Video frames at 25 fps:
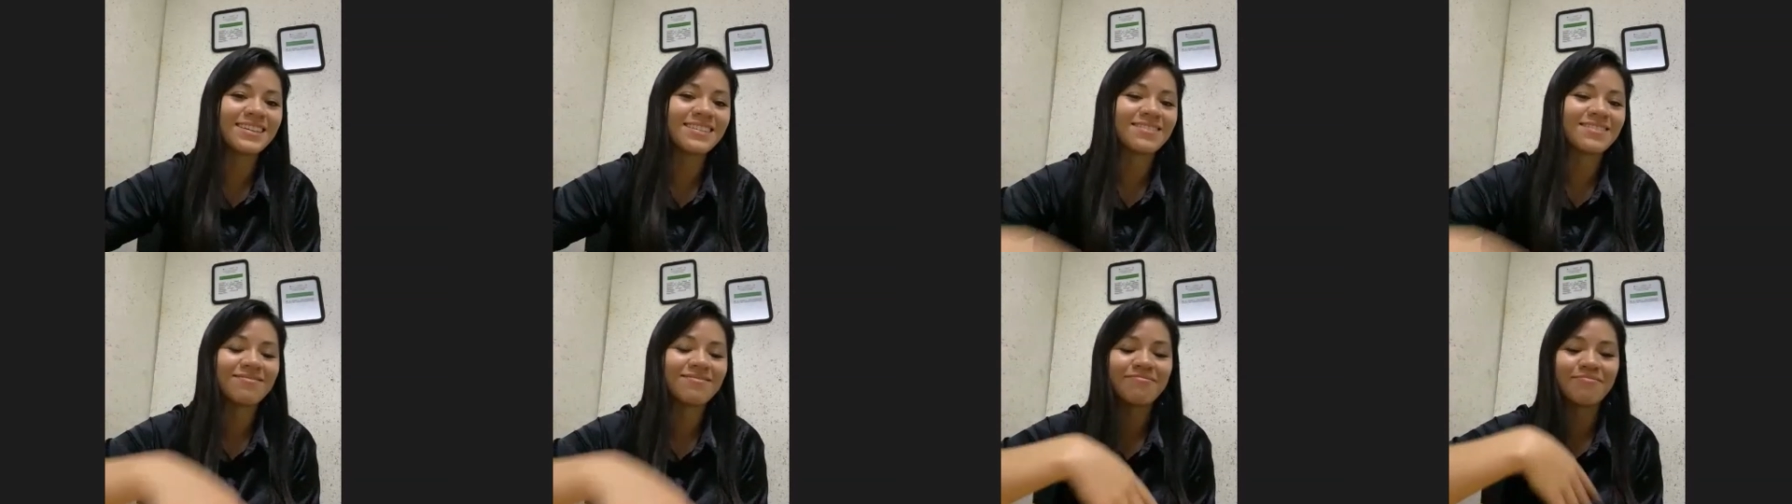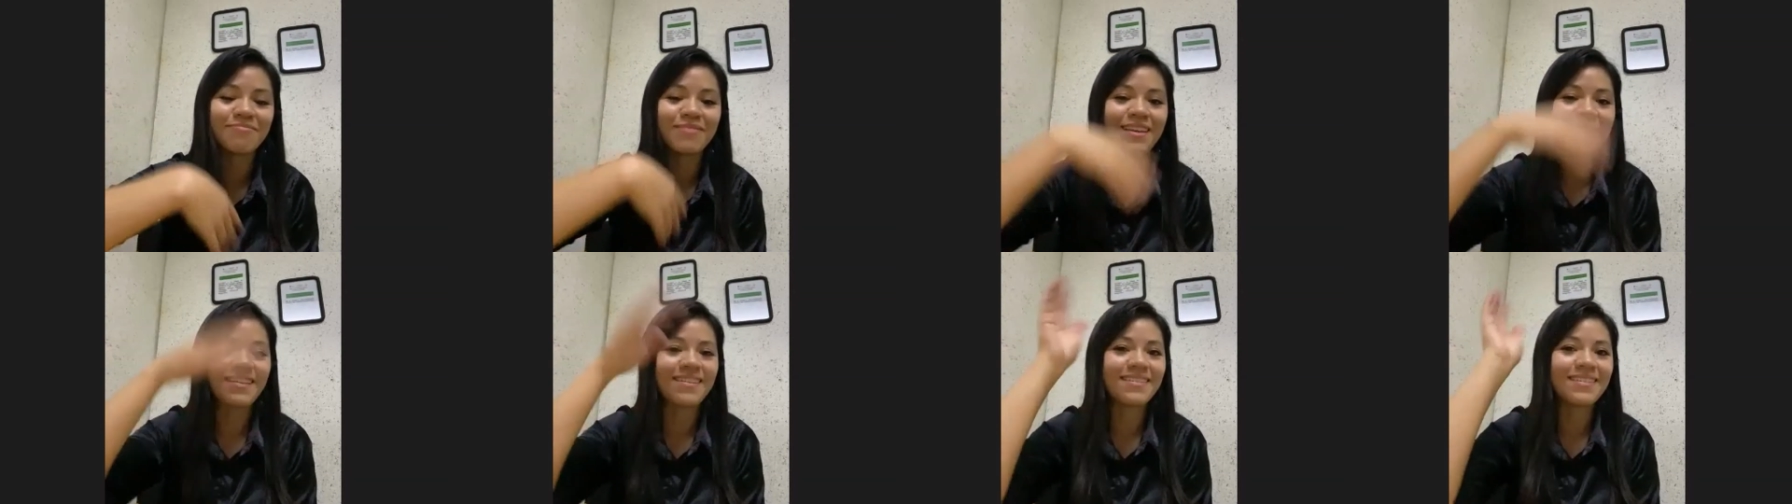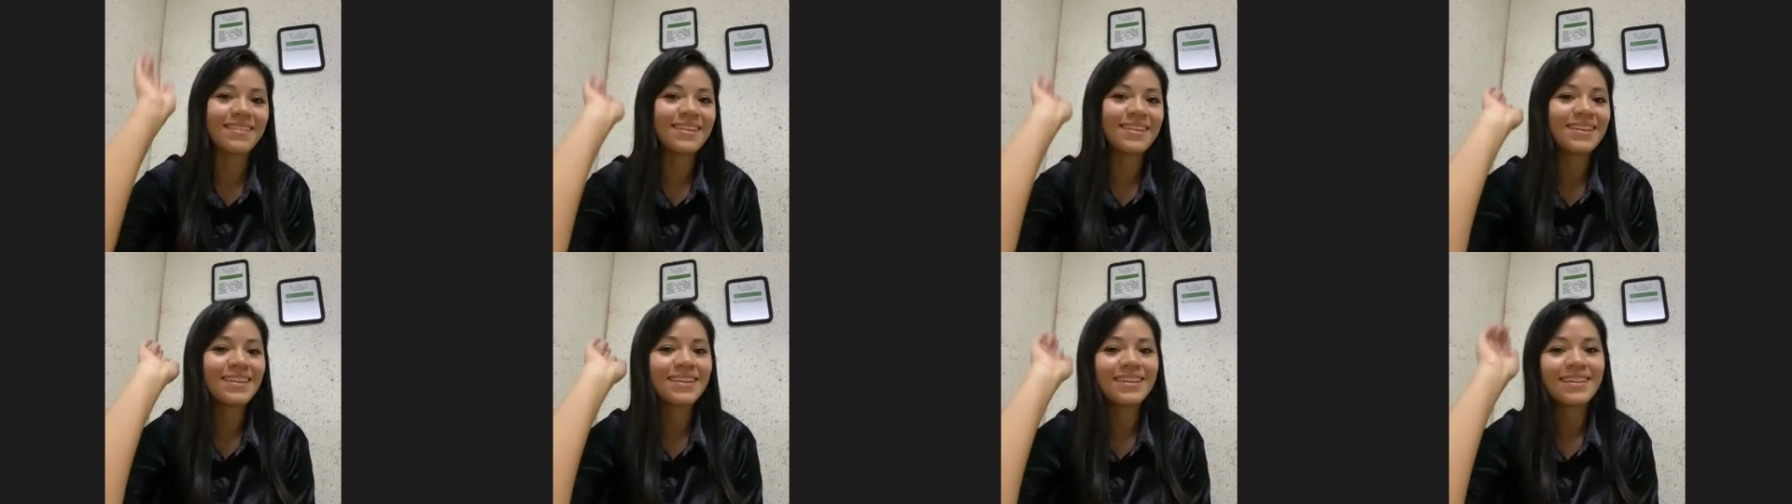and
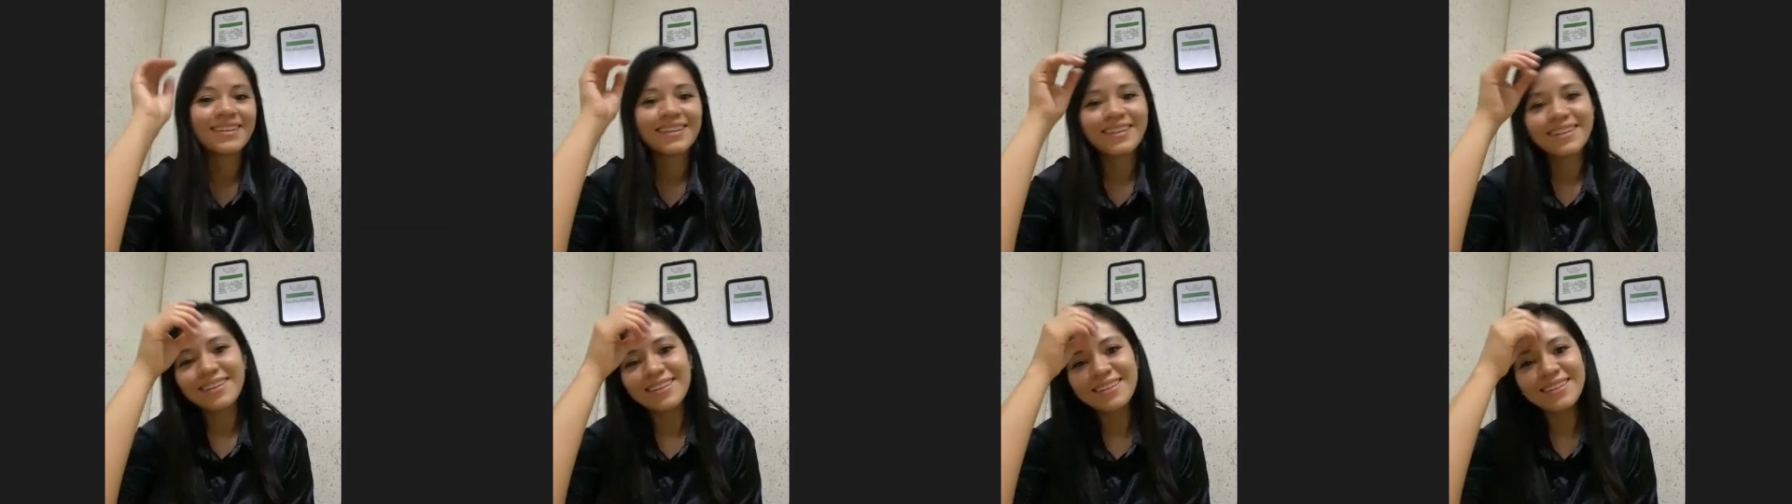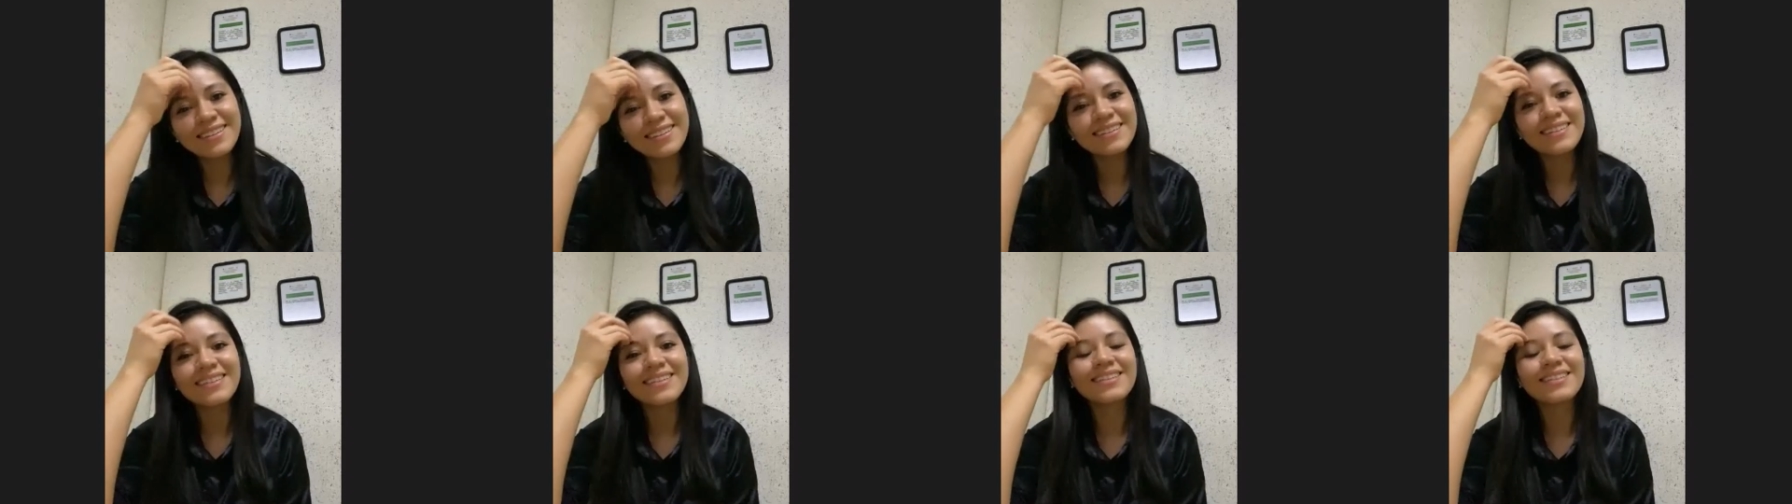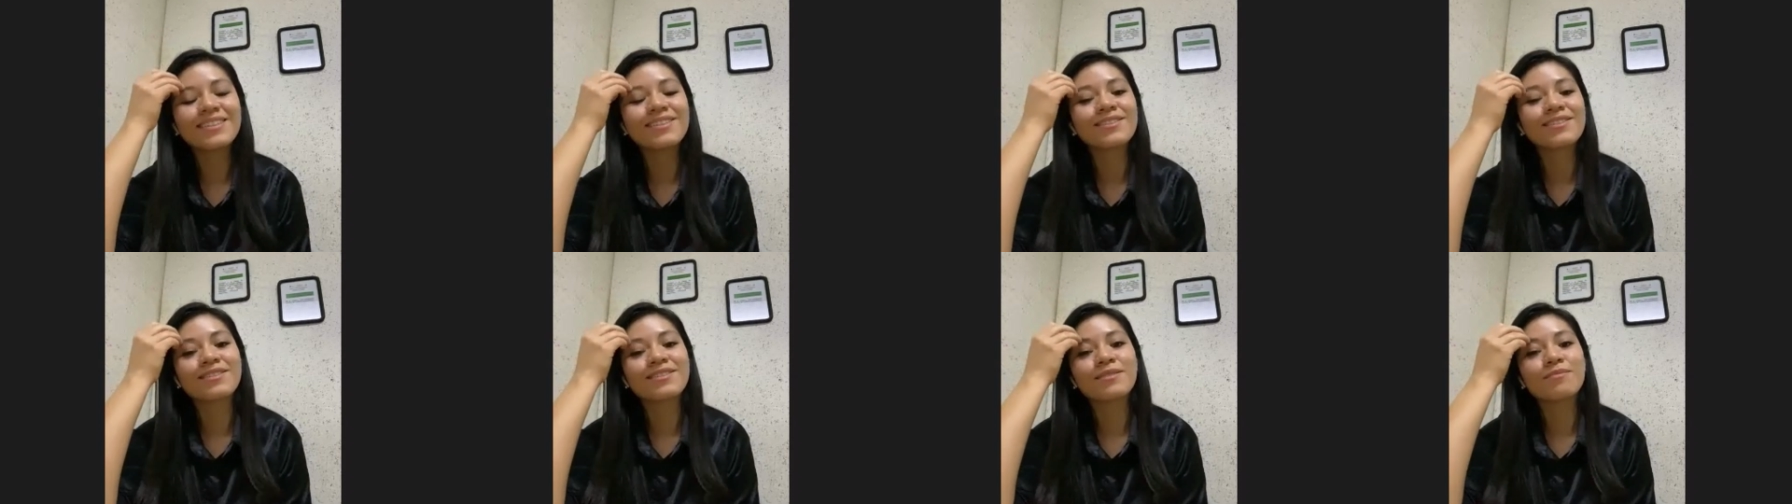mm.
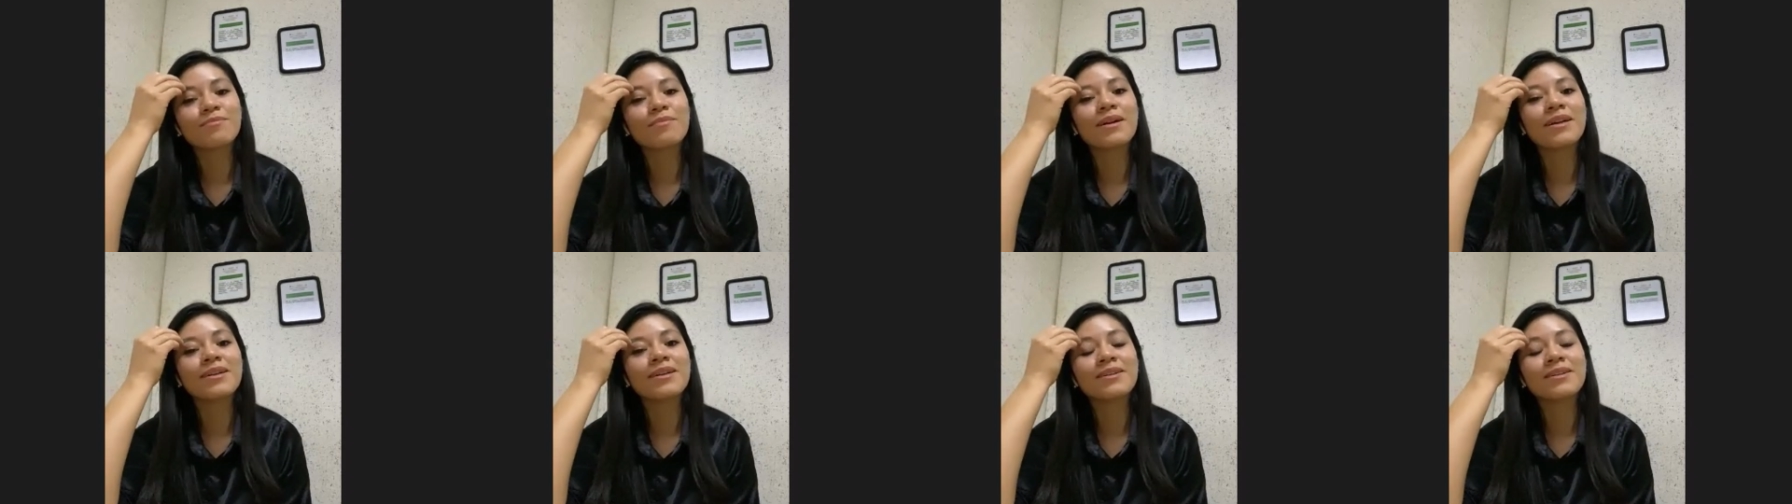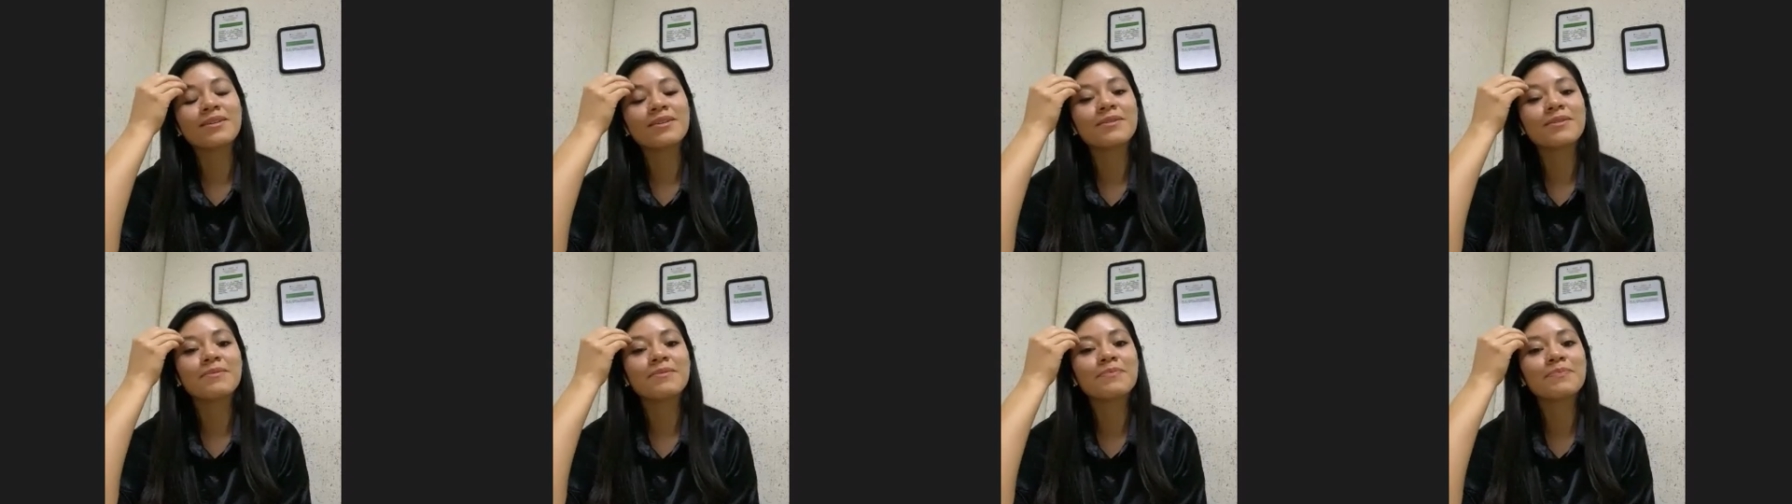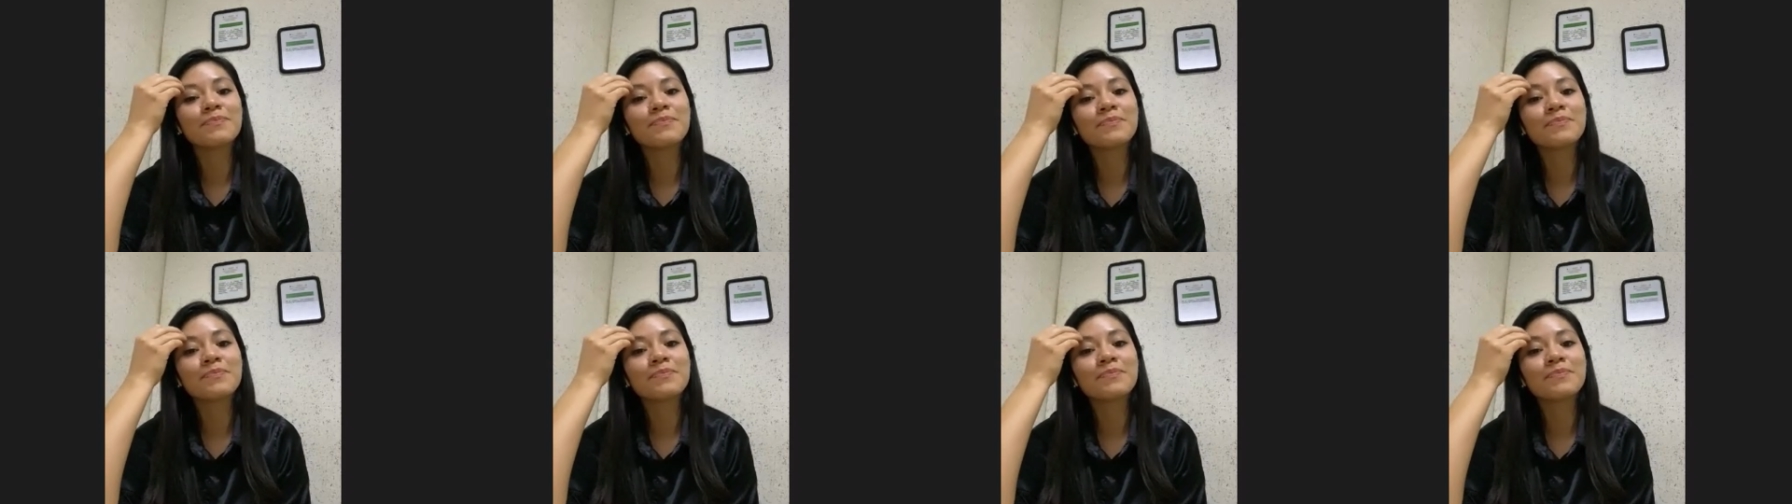it doesn't matter.